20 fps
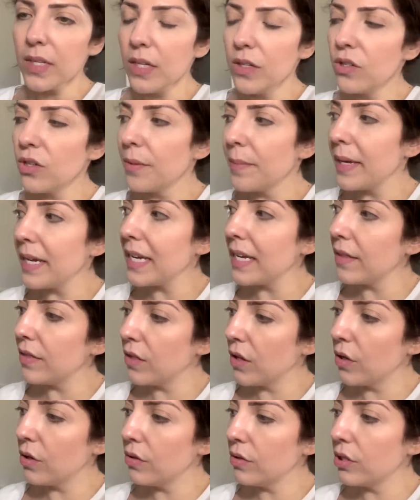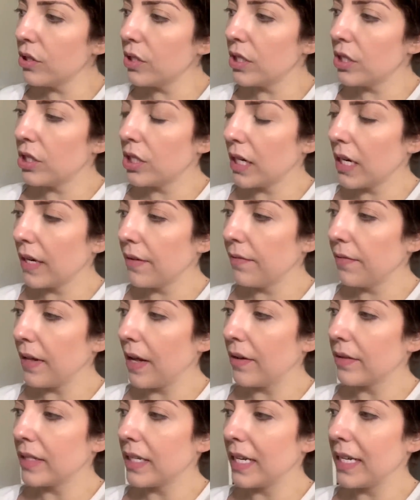So I'm making those, the chicken
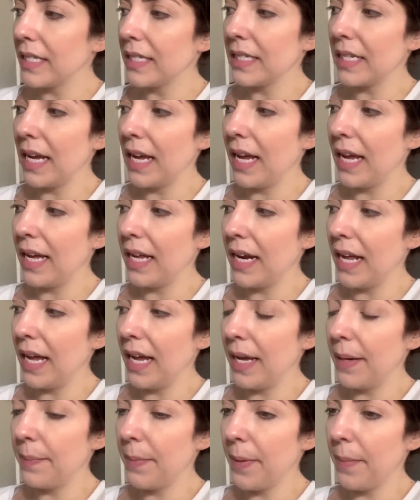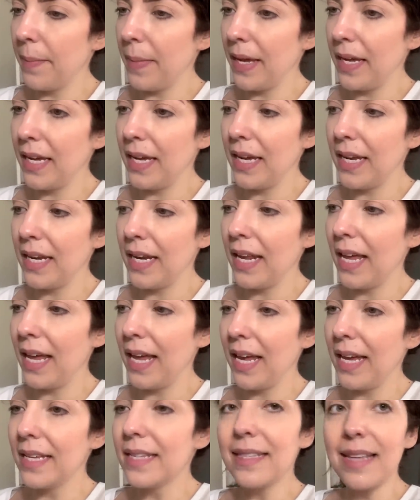flautas, and I'm making
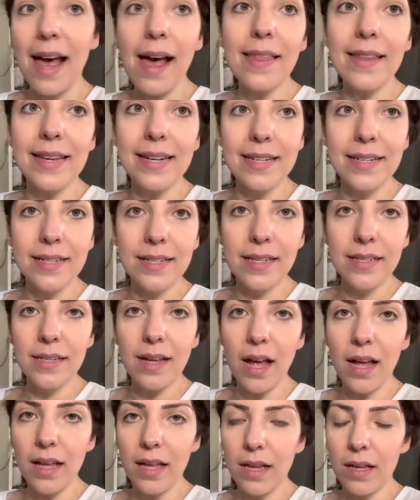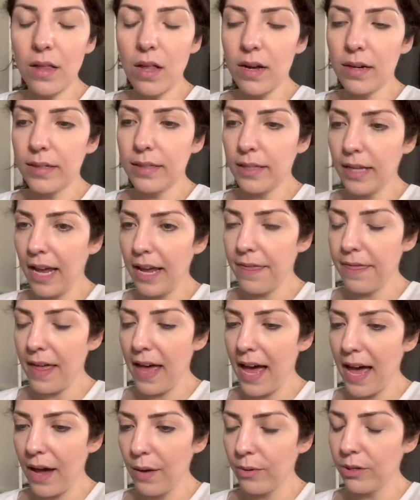a salad alongside
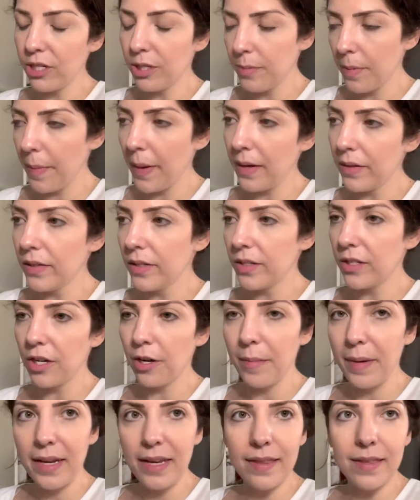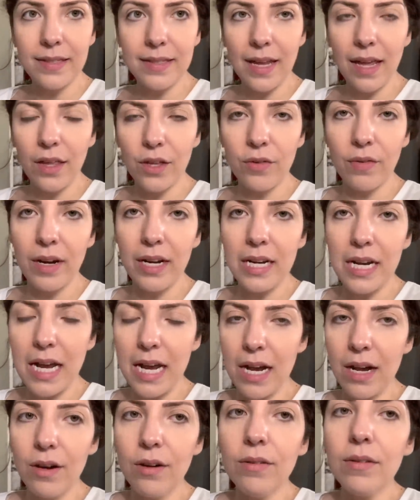that, which I'm about to start making the salad right
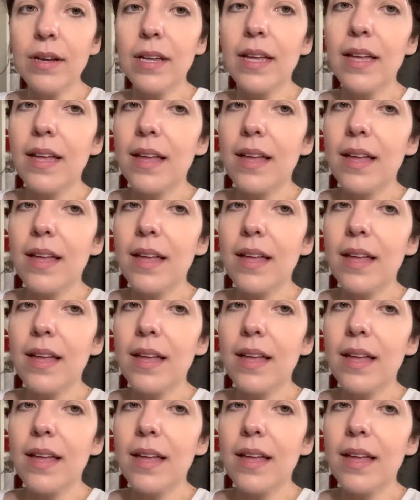now.